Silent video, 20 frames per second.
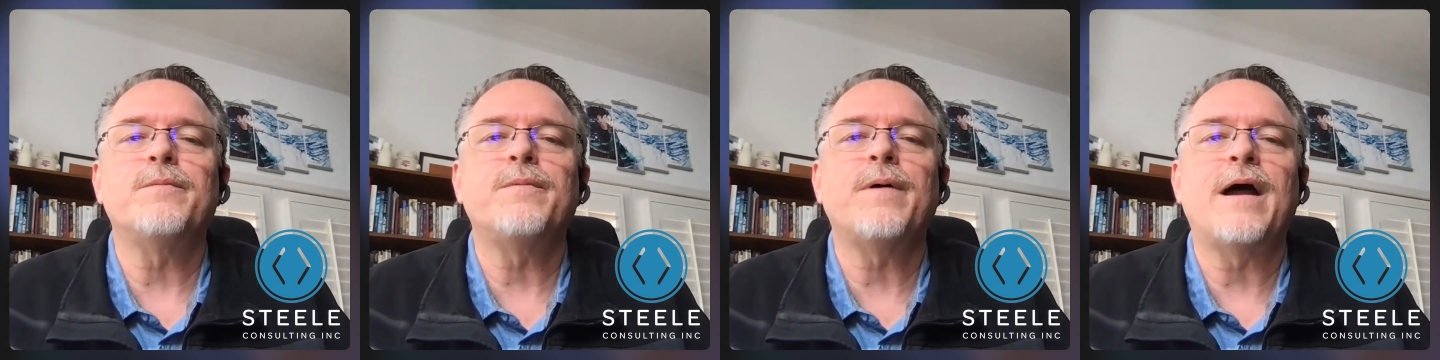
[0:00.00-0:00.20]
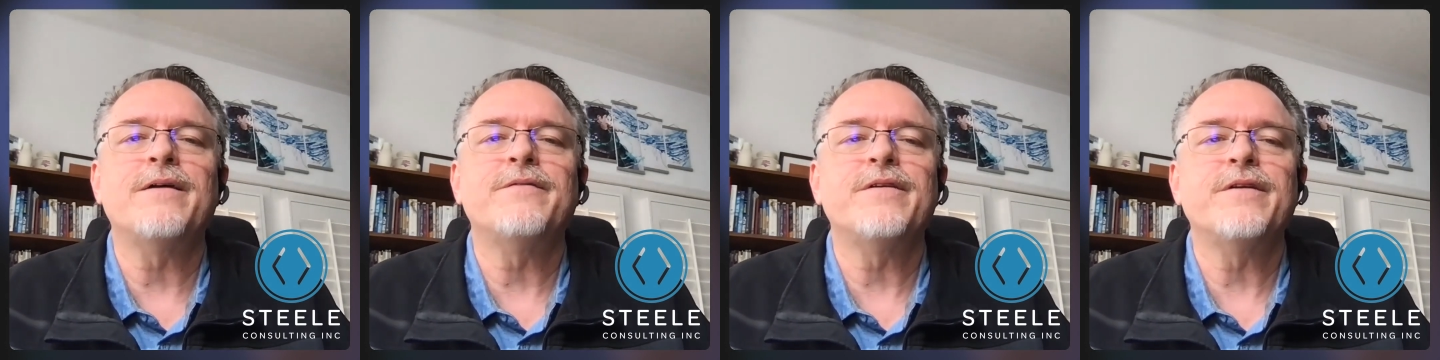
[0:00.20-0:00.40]

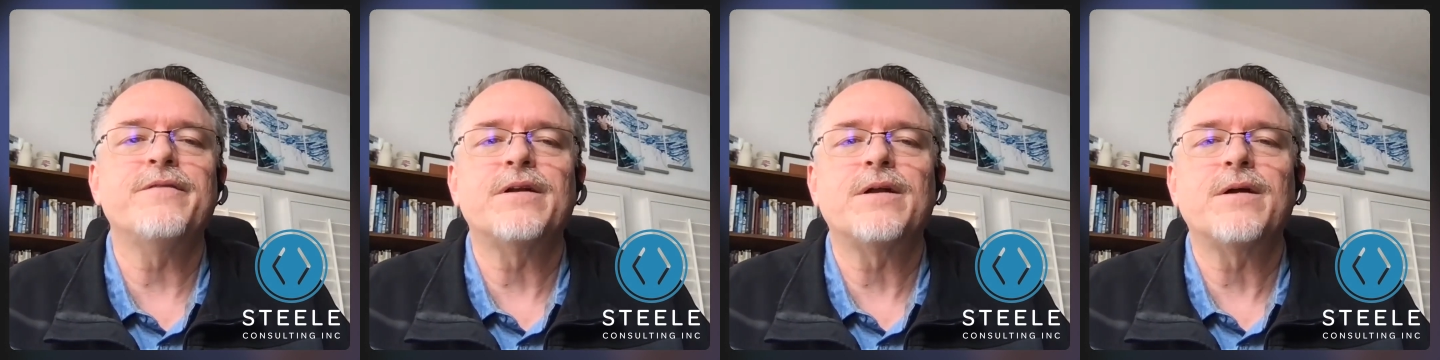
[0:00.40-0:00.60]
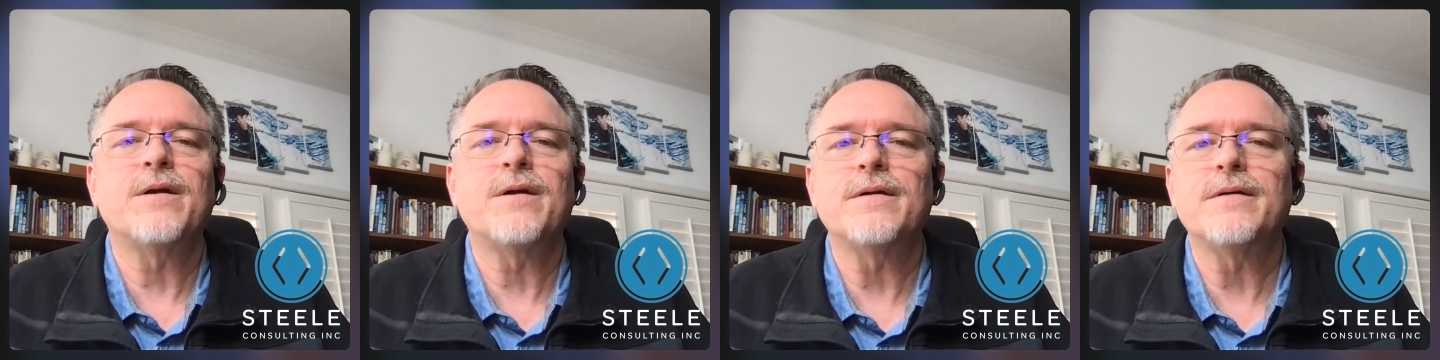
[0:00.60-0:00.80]
I've
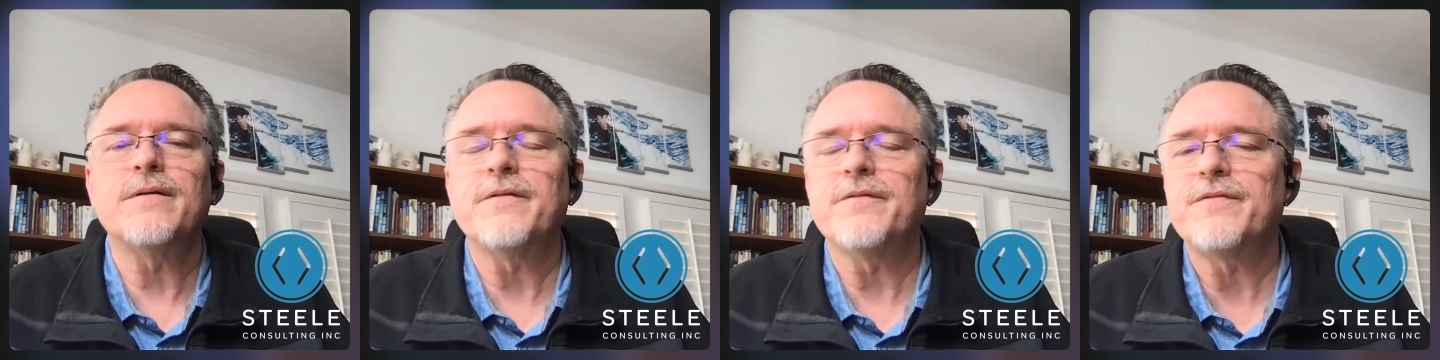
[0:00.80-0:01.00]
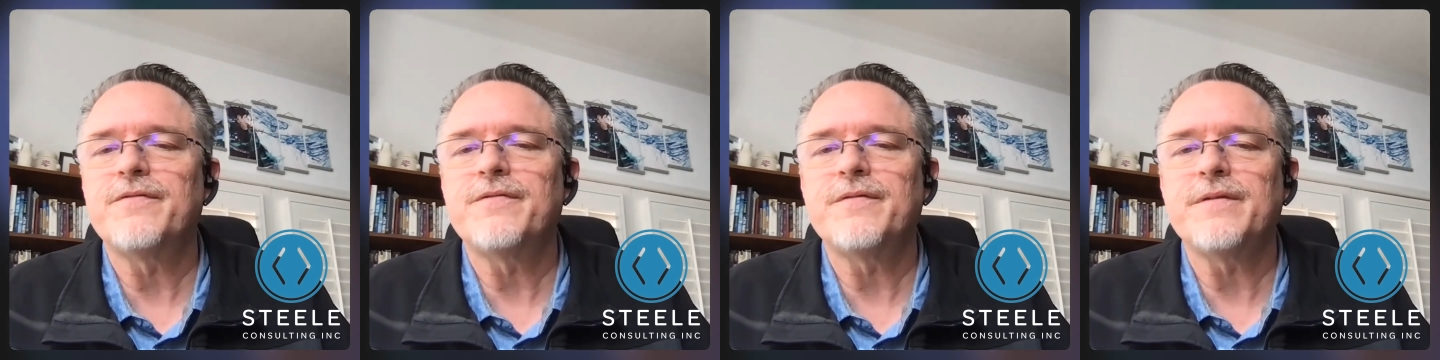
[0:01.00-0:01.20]
even heard
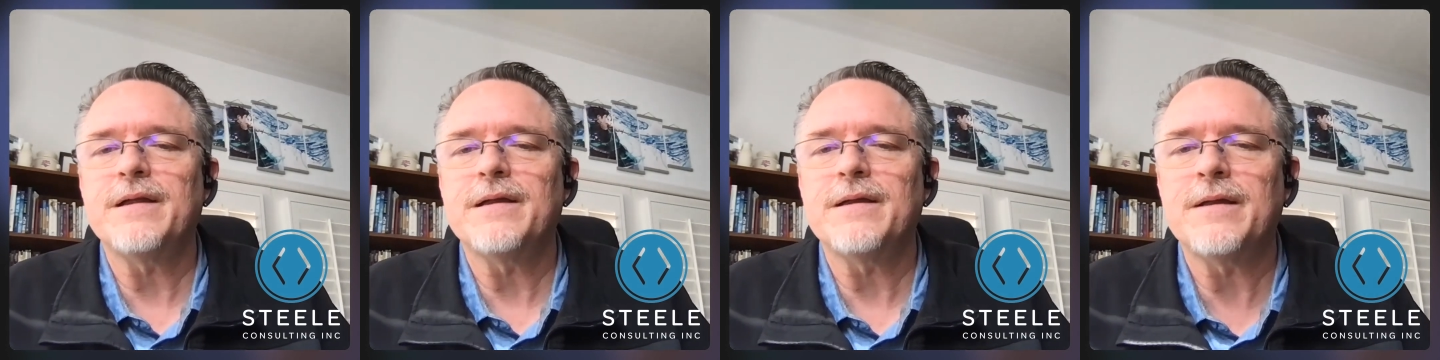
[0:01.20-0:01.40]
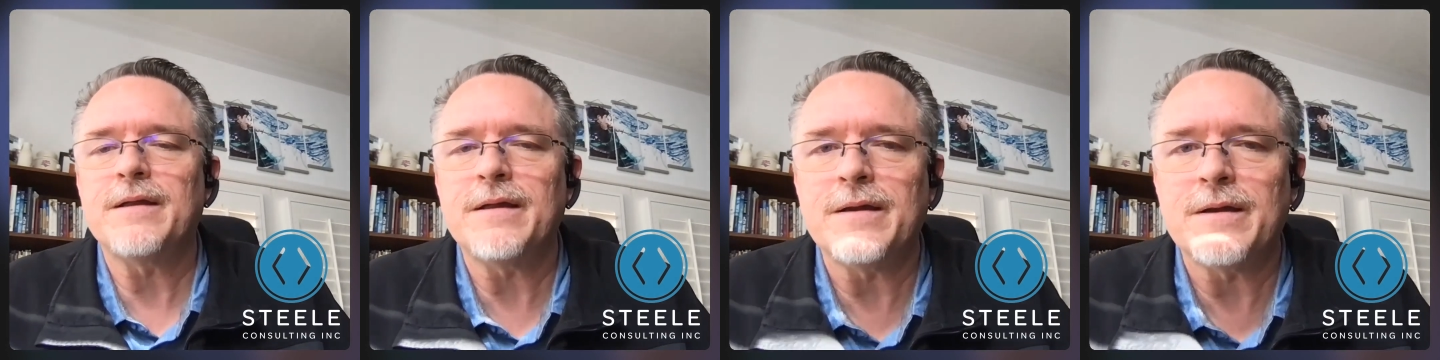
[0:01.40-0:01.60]
of,
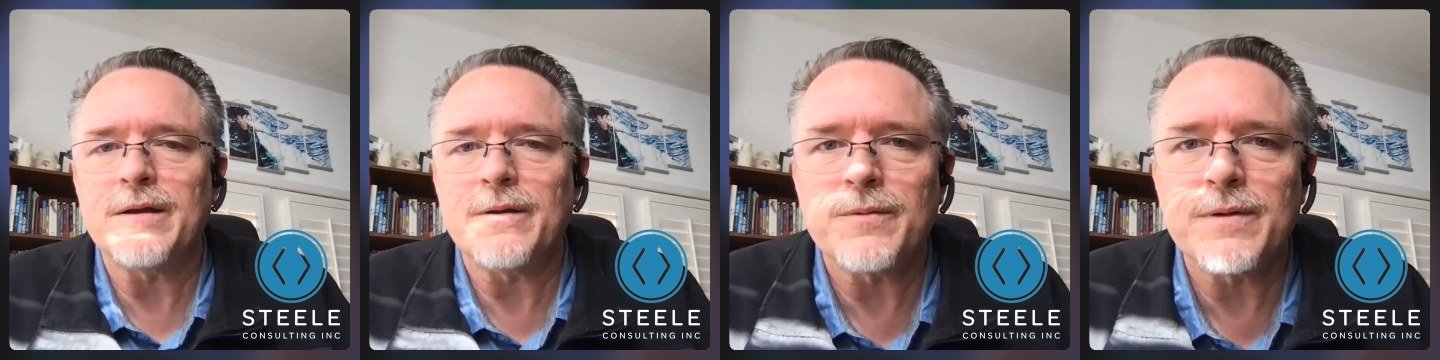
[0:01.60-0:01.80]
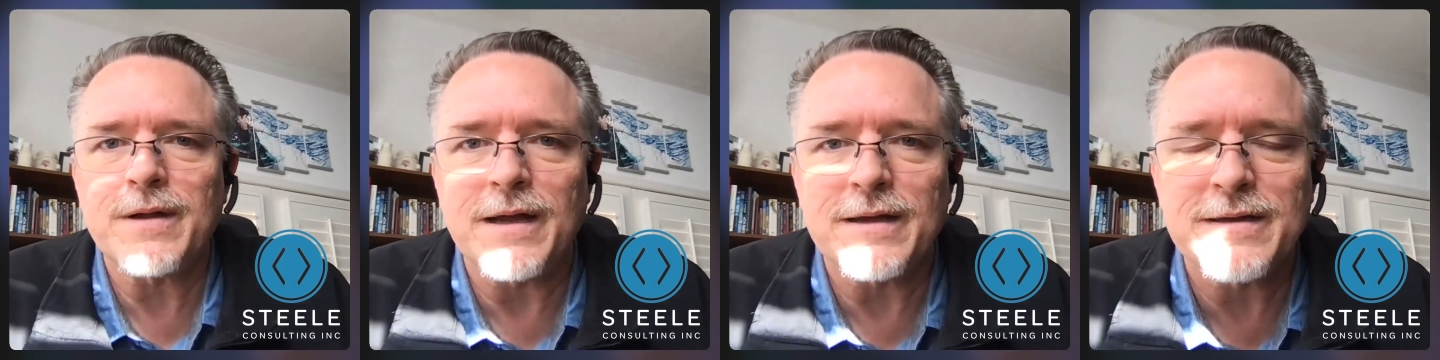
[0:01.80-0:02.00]

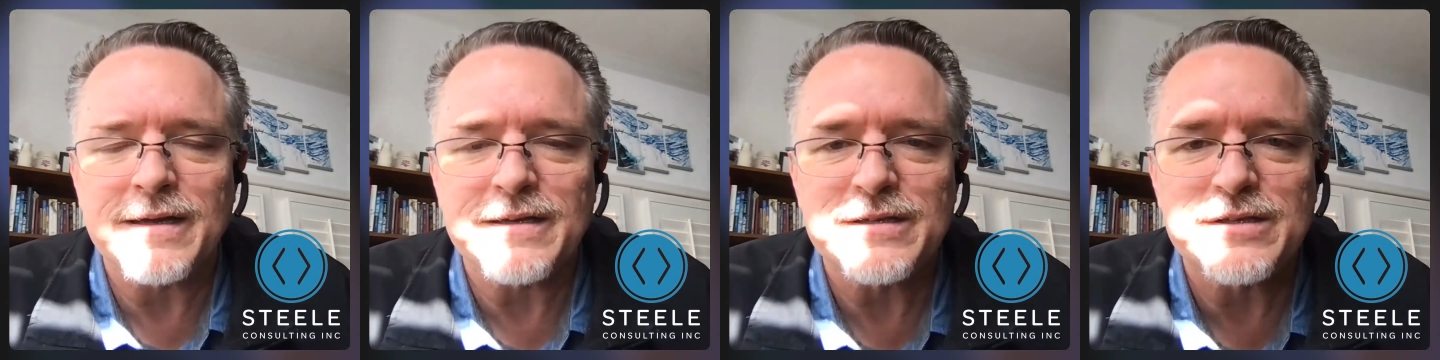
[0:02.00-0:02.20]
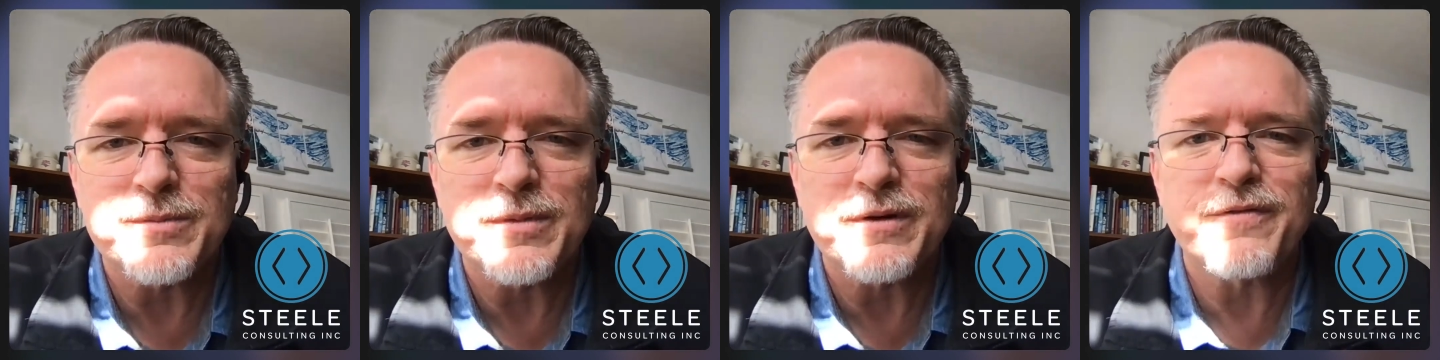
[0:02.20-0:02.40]
a
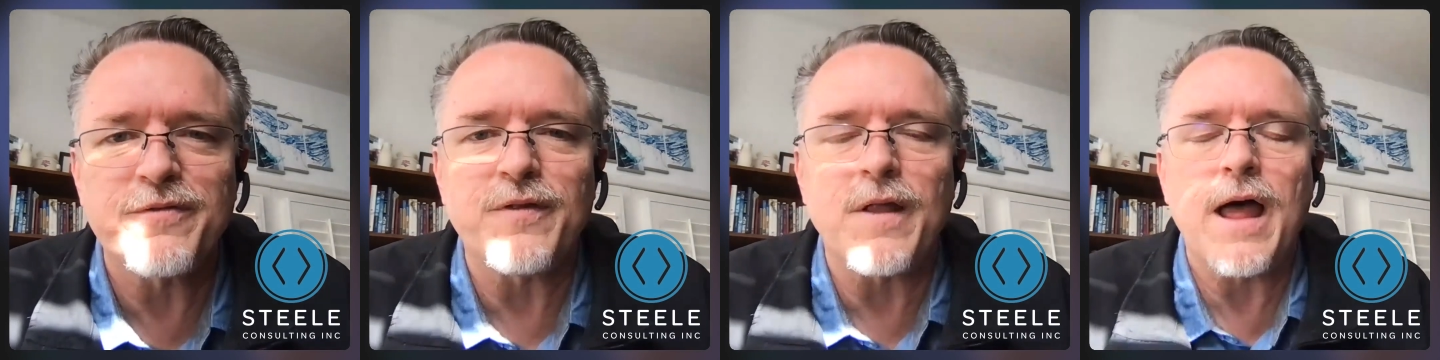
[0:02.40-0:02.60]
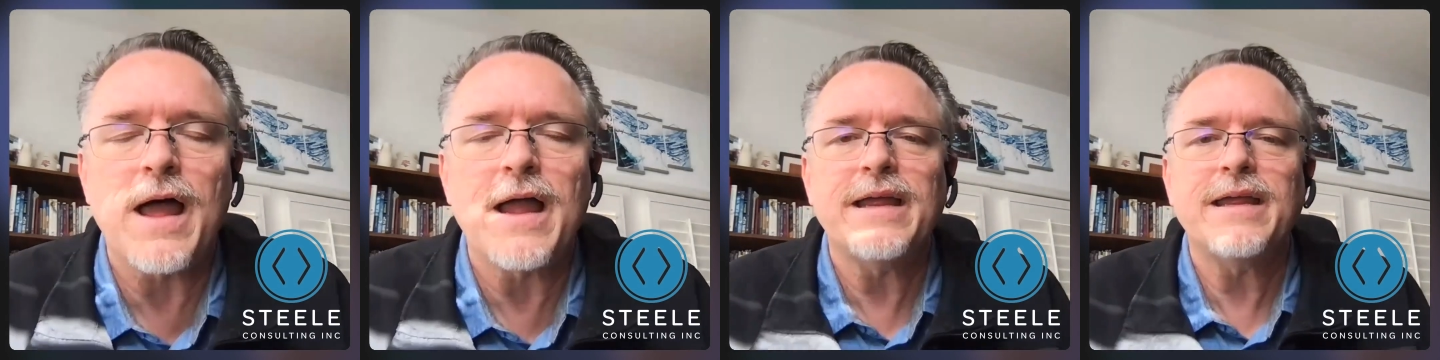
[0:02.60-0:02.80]
customer
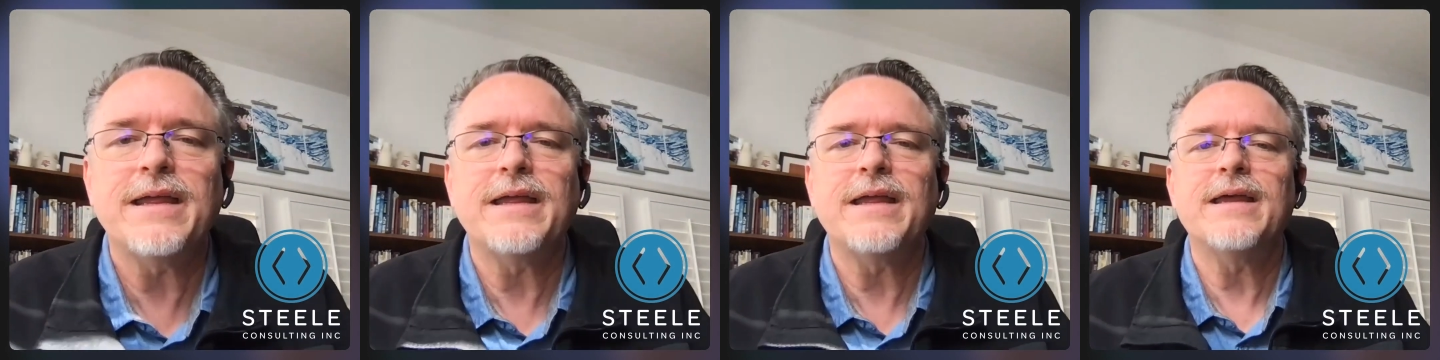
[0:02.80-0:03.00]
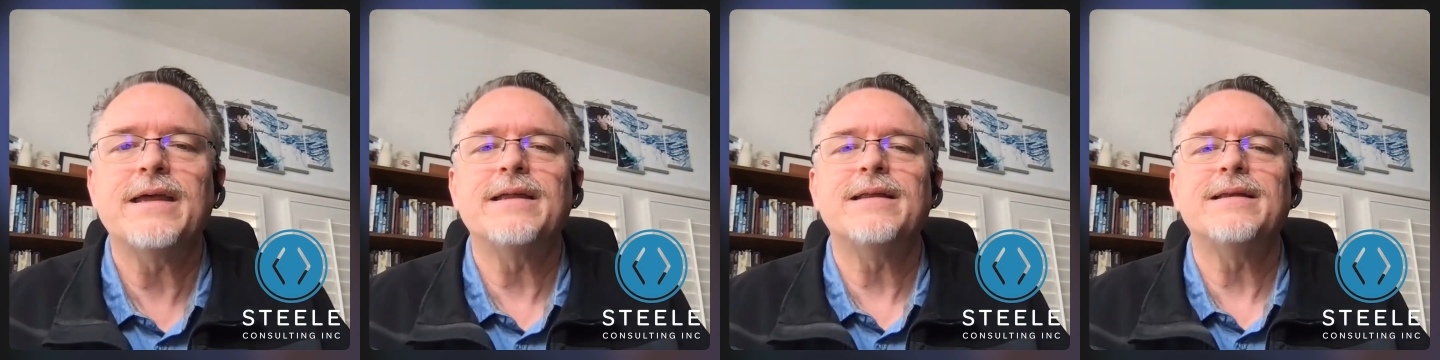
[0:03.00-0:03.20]

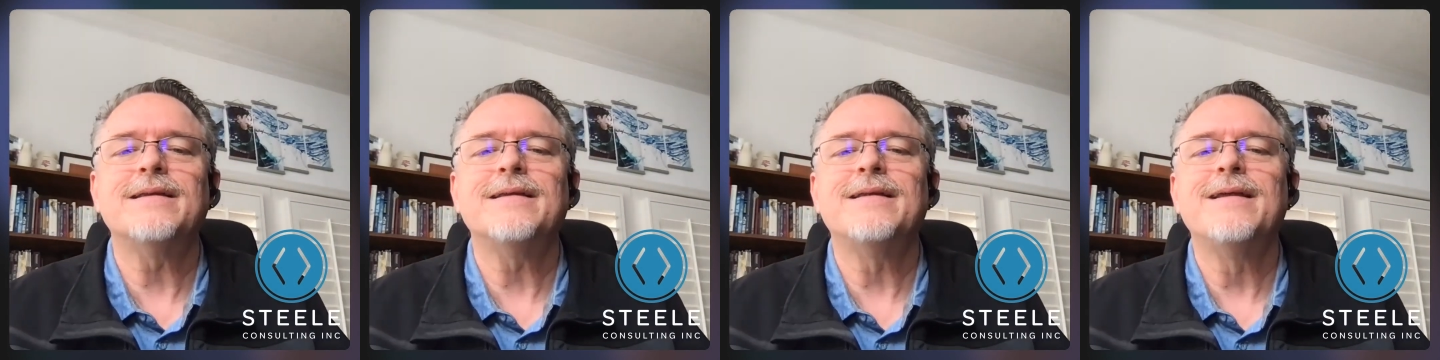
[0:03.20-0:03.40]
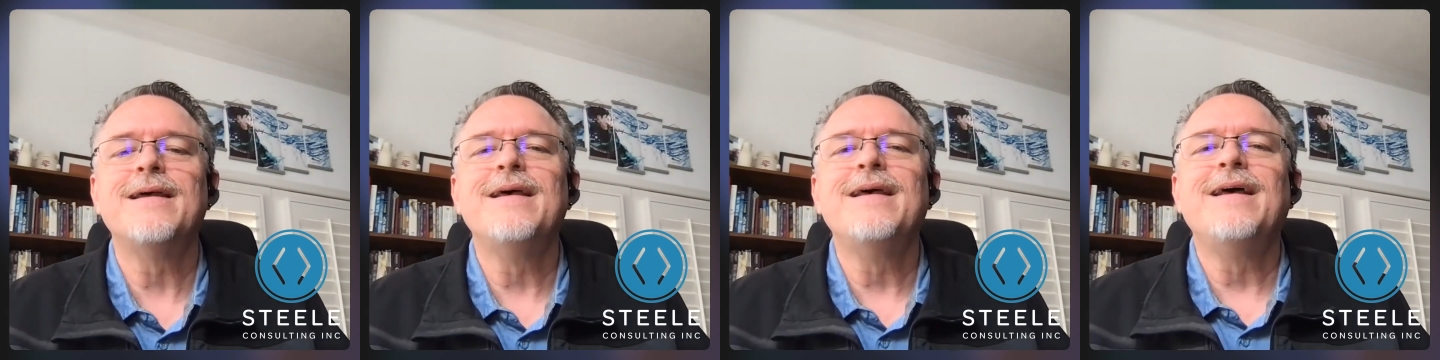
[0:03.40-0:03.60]
flying in